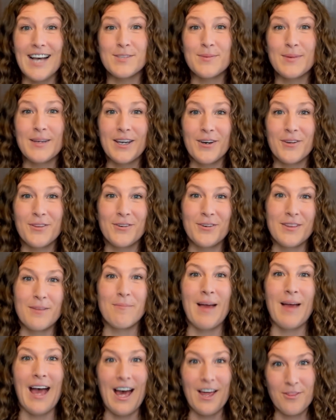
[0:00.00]
As we go through
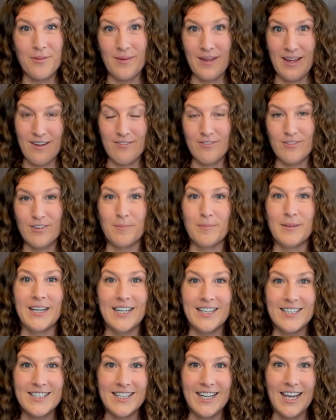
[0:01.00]
the pathway for
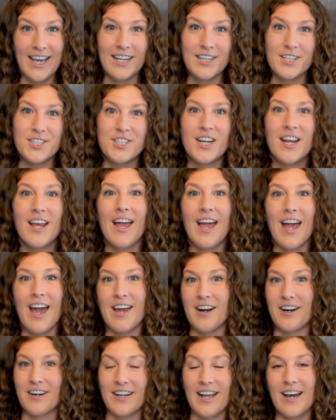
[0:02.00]
PTH
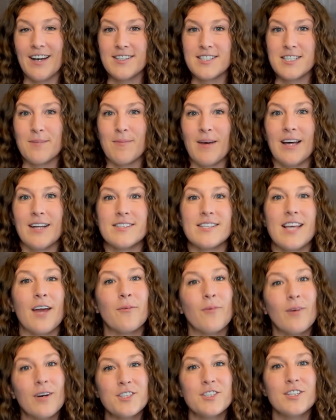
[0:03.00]
and our calcium balance,
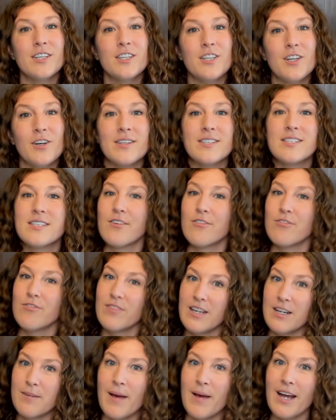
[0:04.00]
I want you to notice the
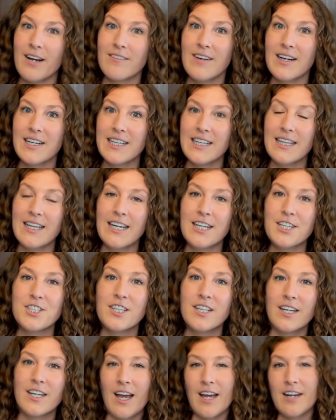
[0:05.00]
feedback
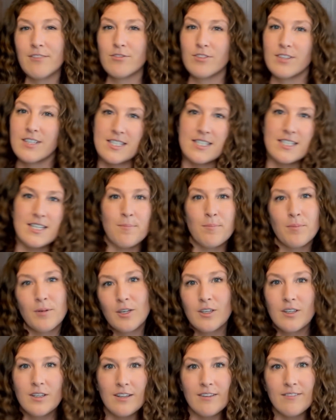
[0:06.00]
regulation and kind of
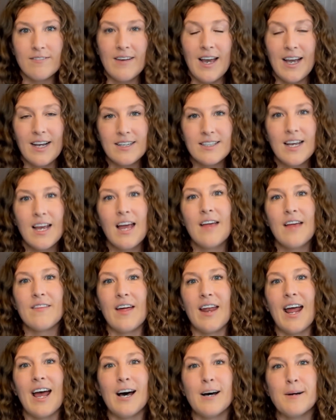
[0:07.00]
reciprocal effect
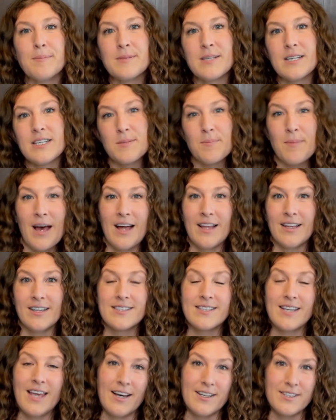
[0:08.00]
that helps us
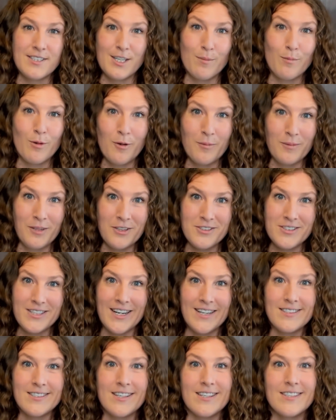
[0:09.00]
balance calcium
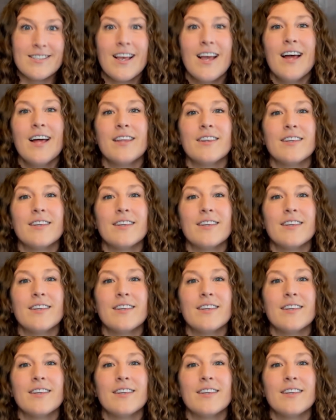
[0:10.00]
homeostasis.